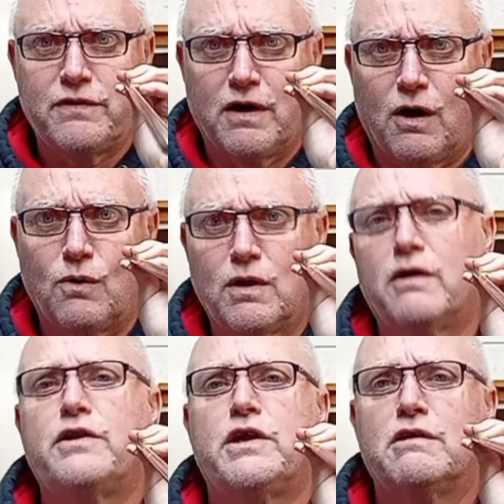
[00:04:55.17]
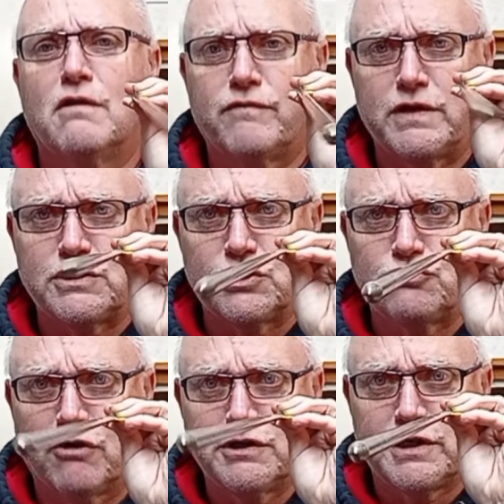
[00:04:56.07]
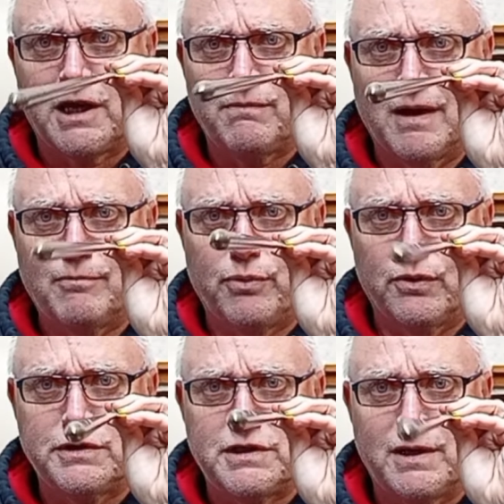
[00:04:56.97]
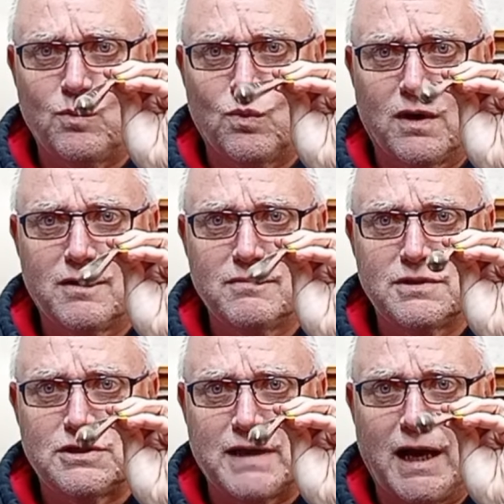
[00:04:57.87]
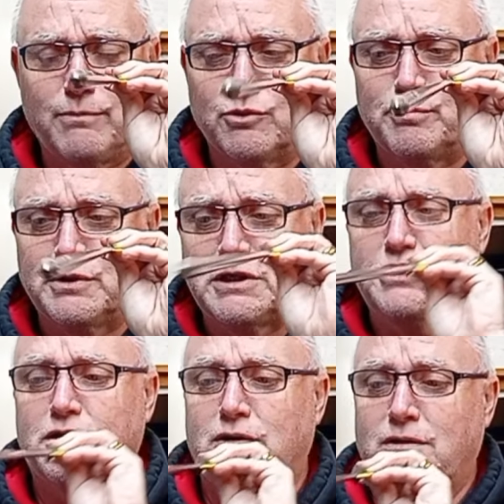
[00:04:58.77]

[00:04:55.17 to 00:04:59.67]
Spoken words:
whole idea of it is to try to keep that point in one stable position.